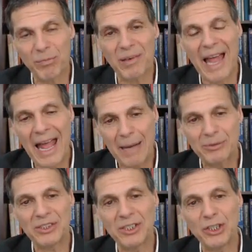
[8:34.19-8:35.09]

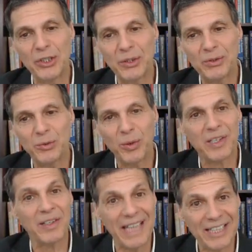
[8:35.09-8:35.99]
labs use what are
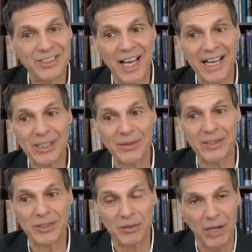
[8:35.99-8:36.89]
called SI
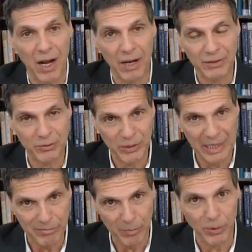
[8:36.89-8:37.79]
units, or often where
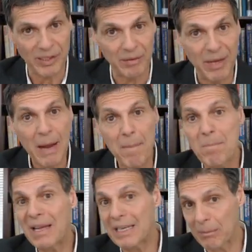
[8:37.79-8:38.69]
they report in
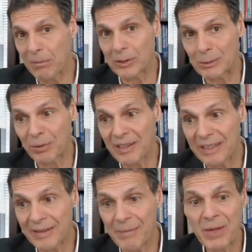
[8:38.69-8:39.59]
millimoles per
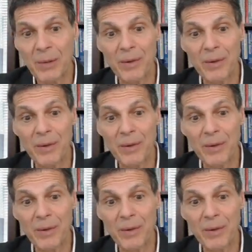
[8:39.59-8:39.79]
liter,